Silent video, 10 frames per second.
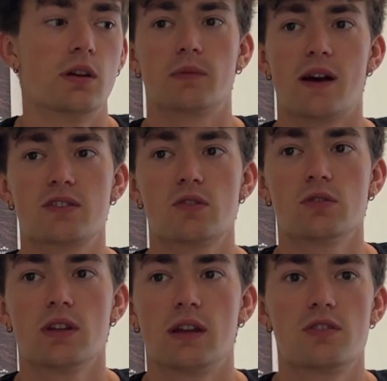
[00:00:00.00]
But I was
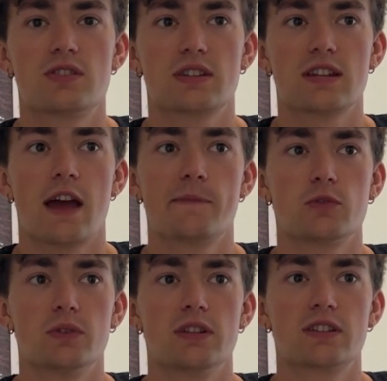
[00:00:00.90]
going like six times a
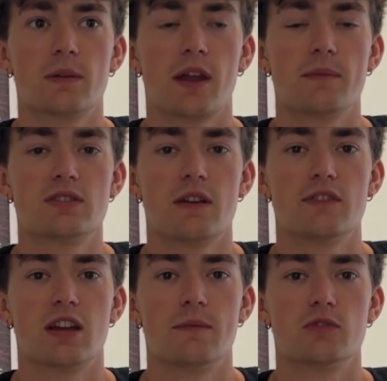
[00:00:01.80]
week, sometimes seven
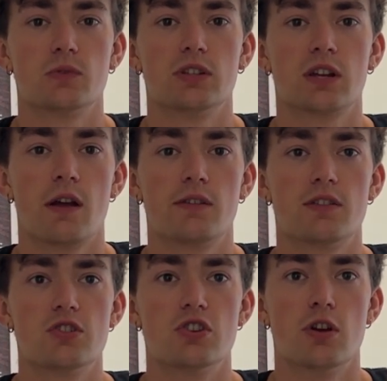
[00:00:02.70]
times a week to
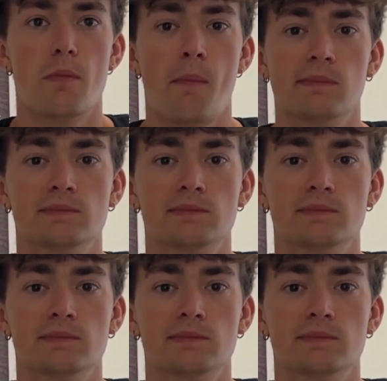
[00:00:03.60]
the gym.